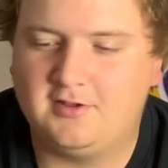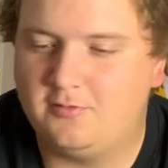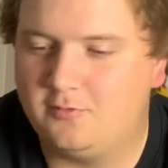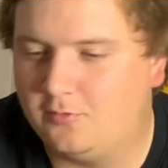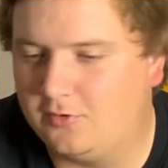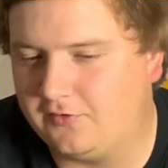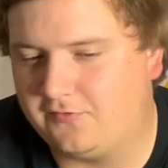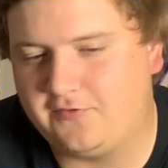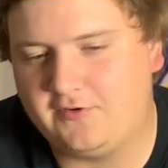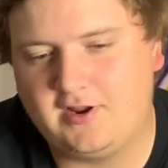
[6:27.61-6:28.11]

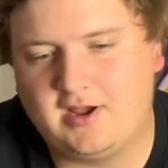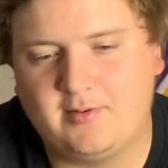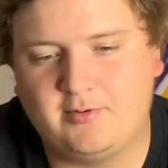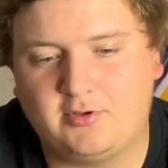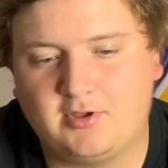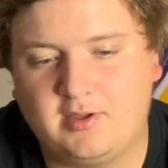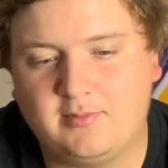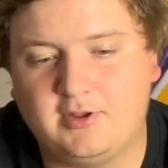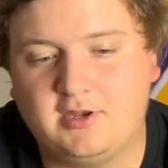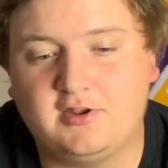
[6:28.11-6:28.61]
What a phenomenal
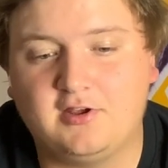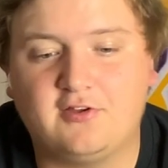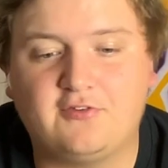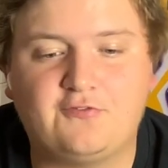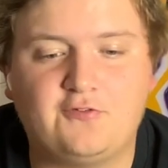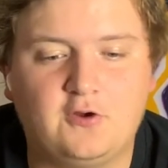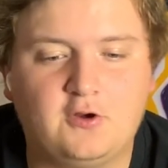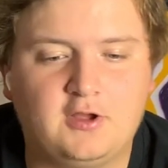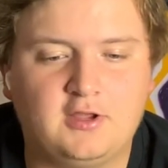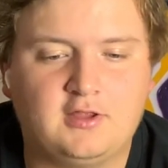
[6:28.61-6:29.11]
game. It does
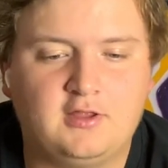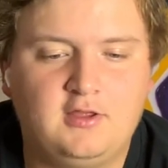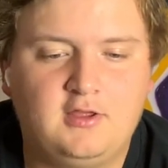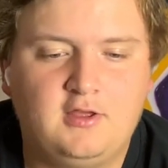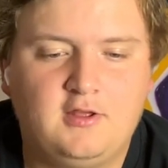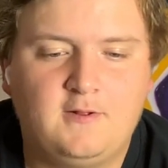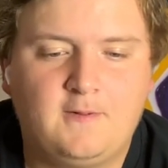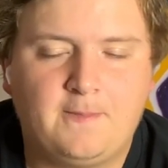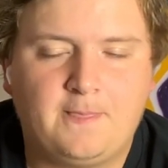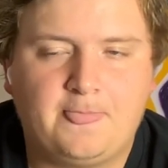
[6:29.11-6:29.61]
feel like
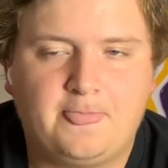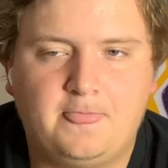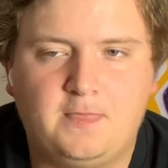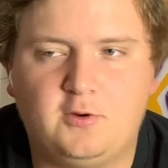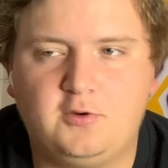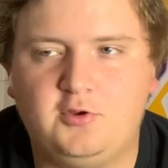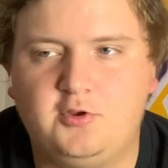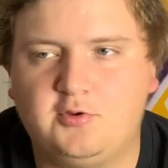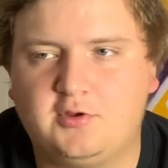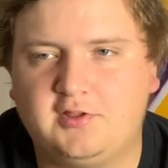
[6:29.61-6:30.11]

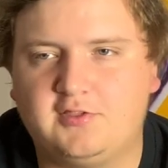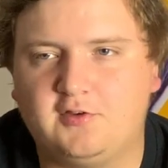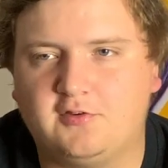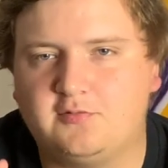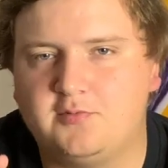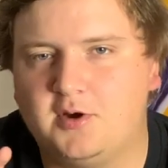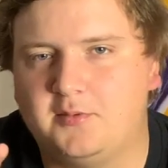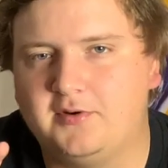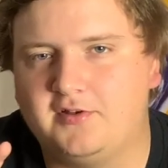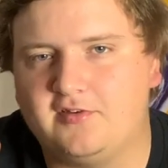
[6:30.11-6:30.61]
you get those
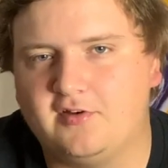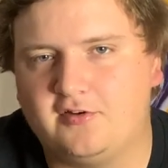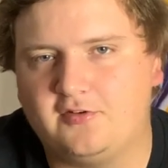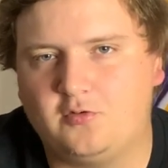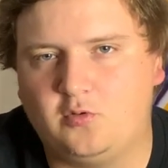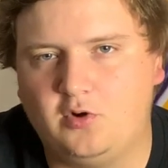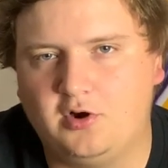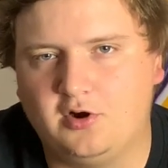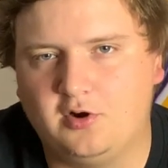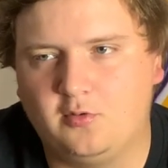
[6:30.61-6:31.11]
moments on
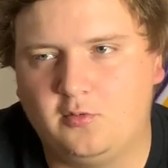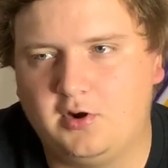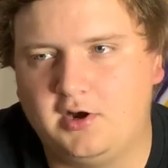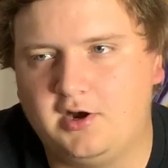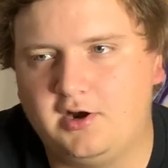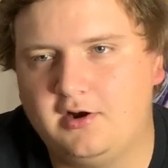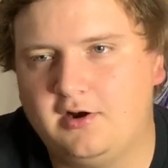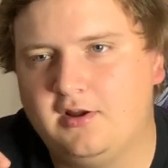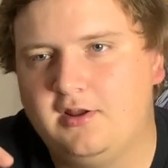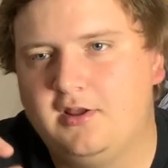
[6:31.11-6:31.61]
Twitter
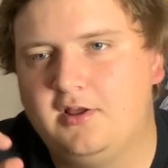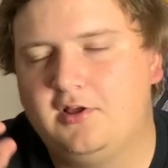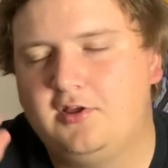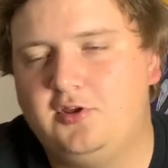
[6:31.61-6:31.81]
where